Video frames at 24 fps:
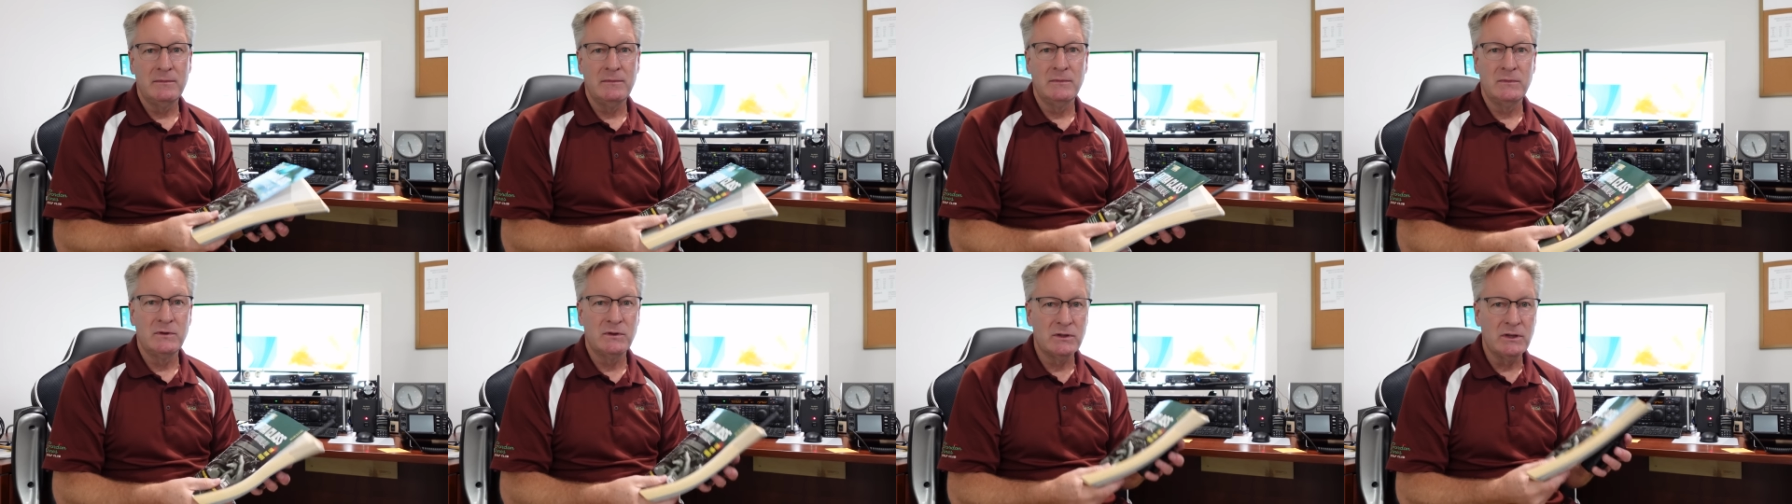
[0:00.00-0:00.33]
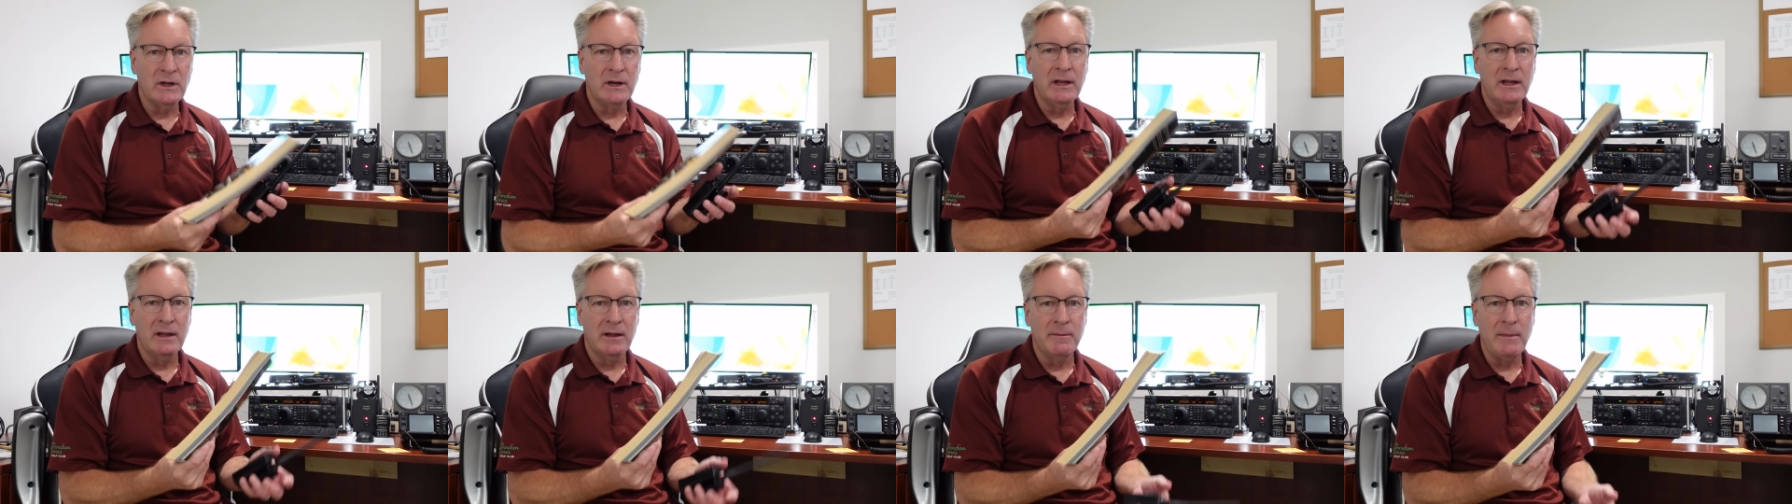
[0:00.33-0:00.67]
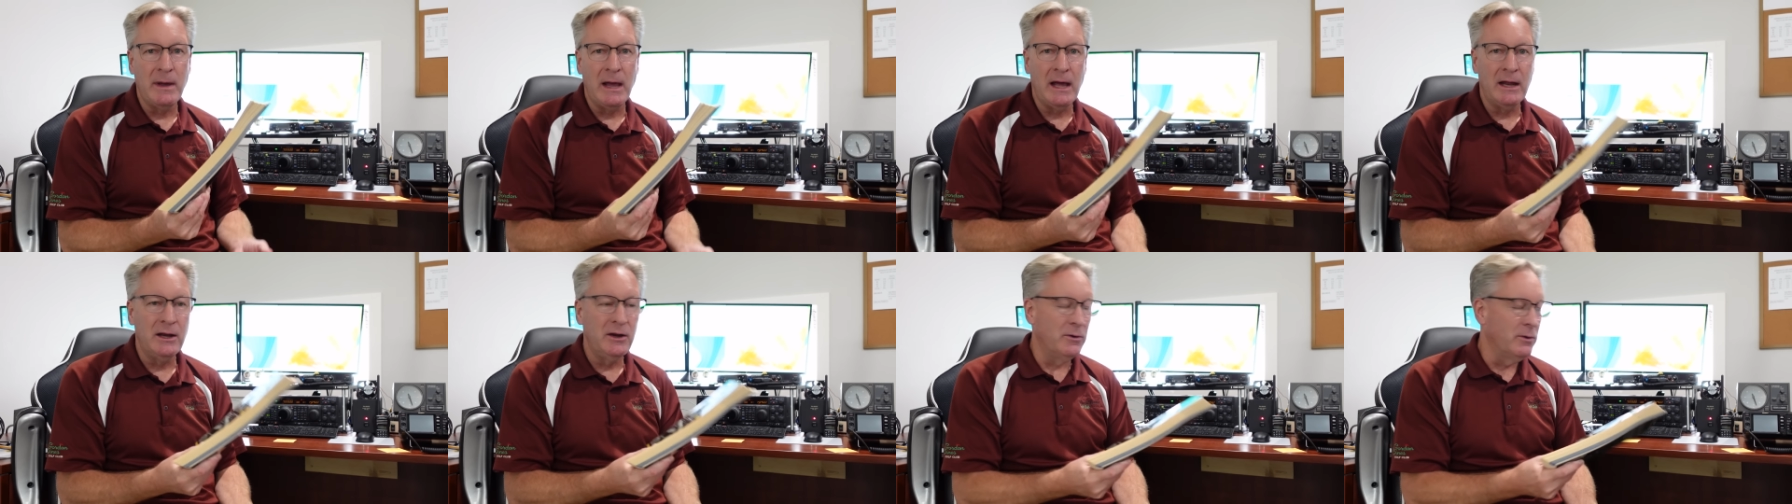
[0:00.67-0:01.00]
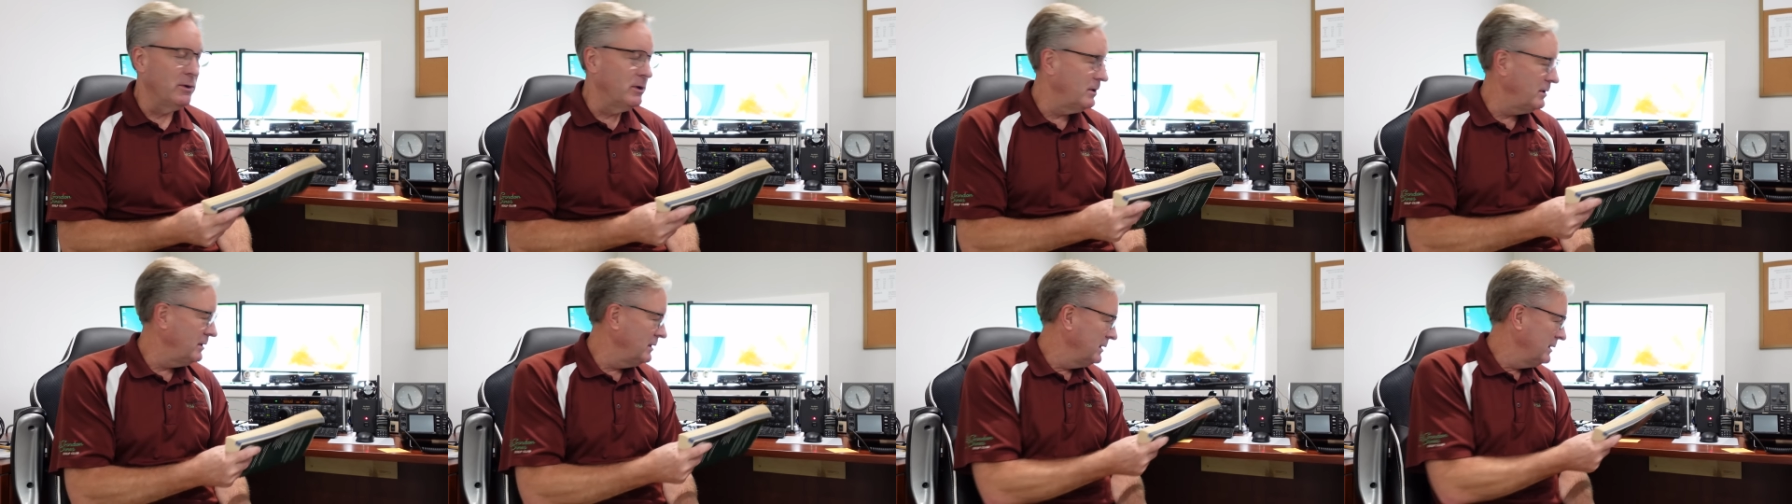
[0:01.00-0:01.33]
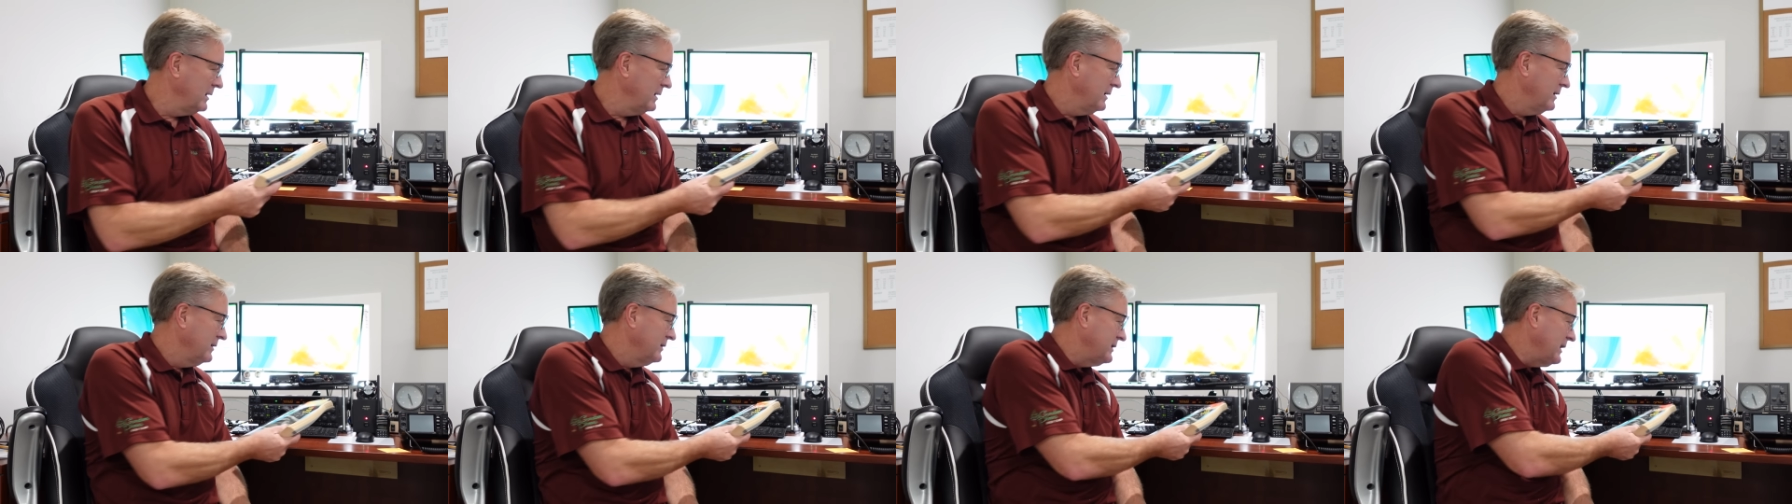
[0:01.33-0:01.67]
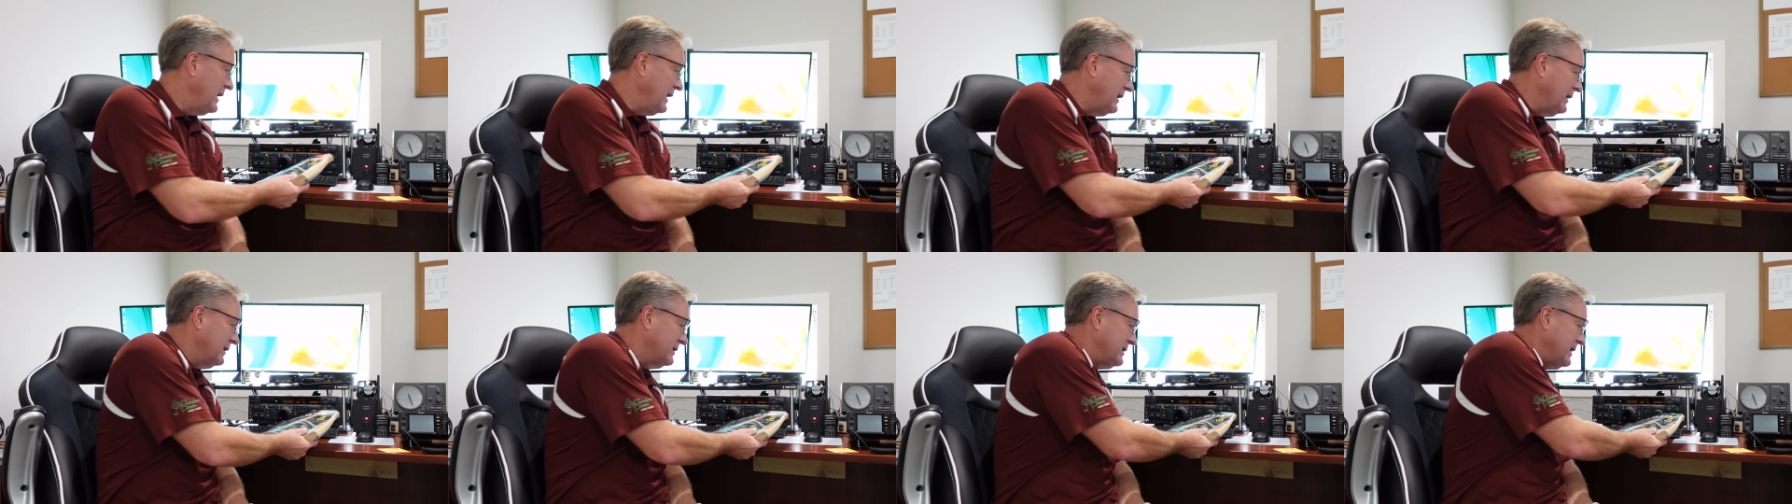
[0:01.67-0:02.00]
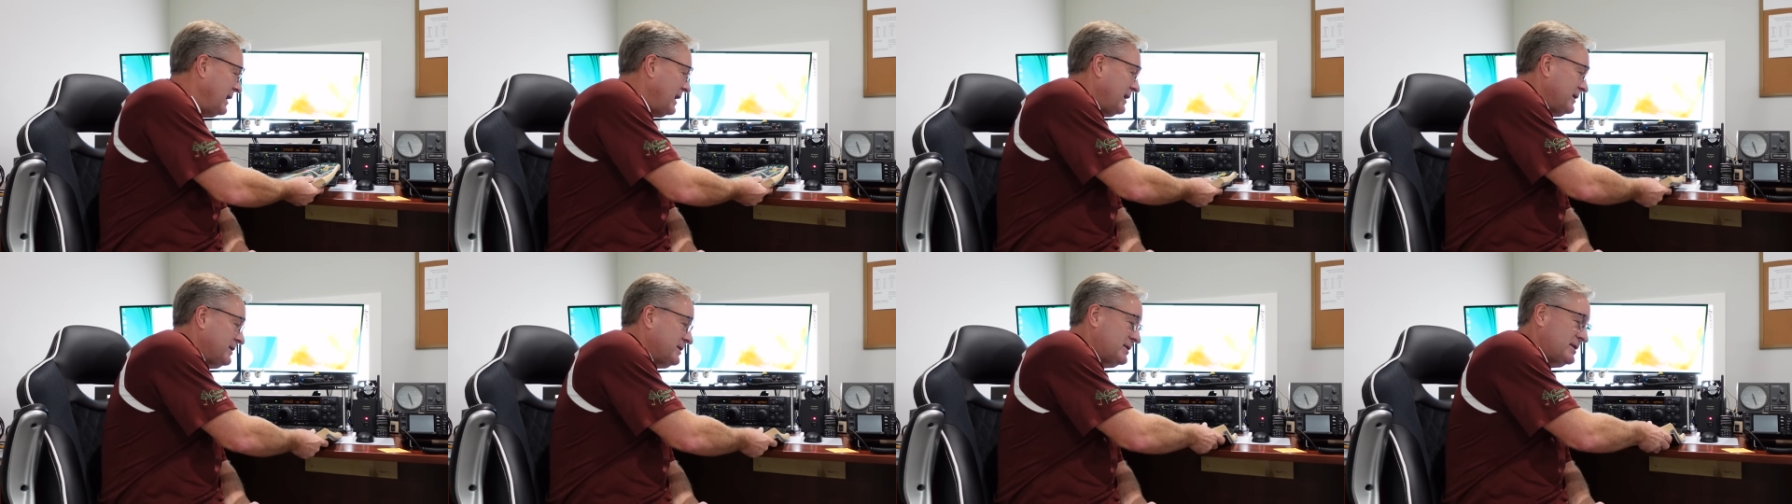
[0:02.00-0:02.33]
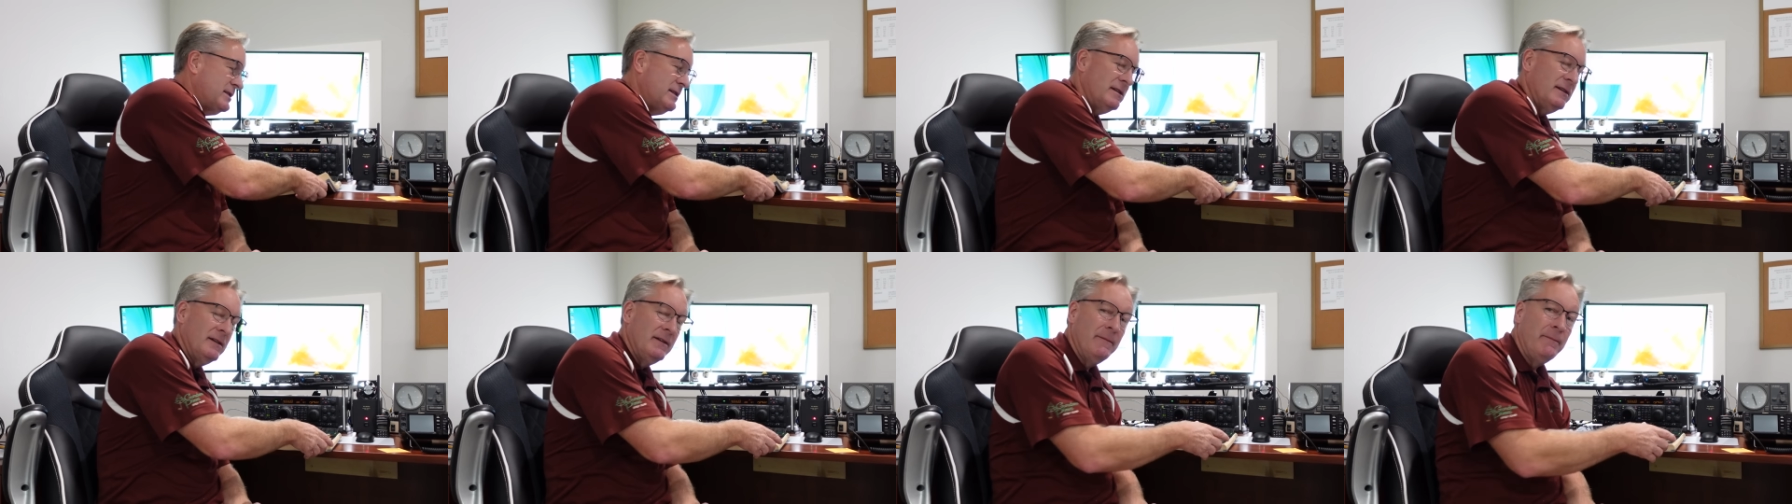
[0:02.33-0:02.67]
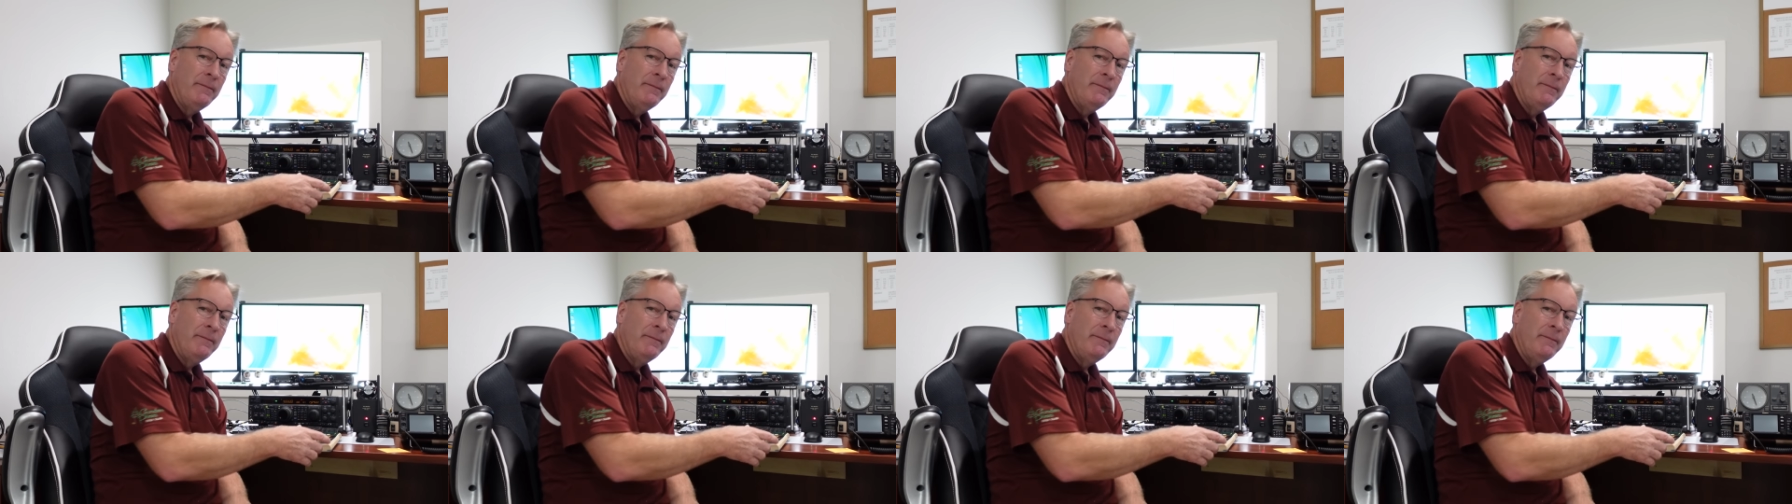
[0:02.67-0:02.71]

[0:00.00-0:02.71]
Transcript: the manual, take a test.